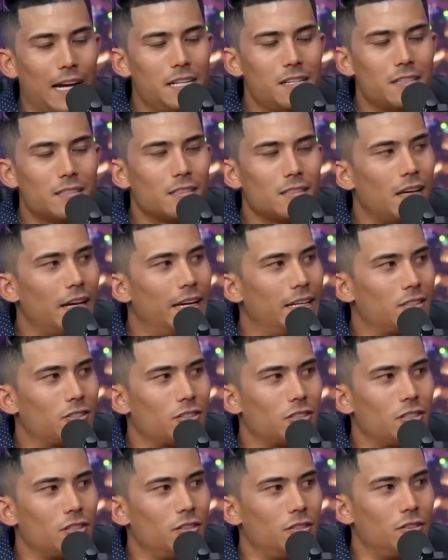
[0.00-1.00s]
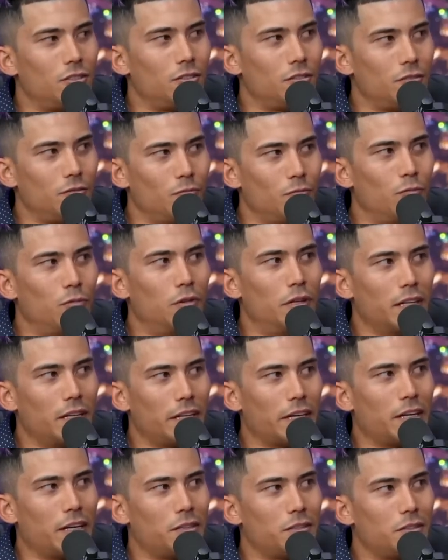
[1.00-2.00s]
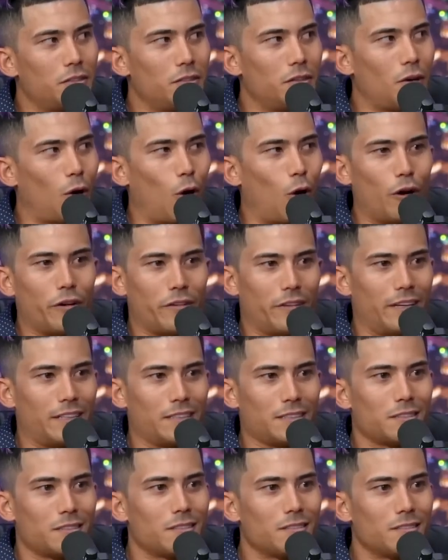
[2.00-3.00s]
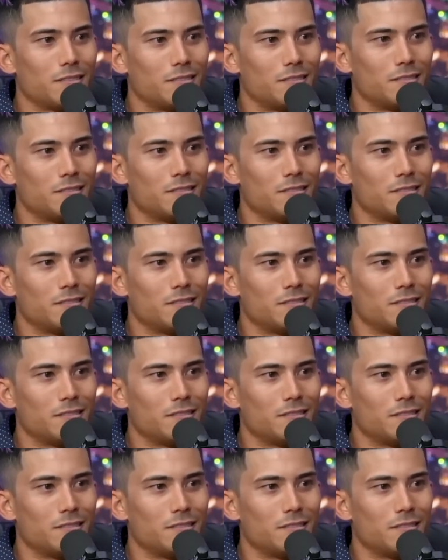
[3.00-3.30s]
I just like really hard things.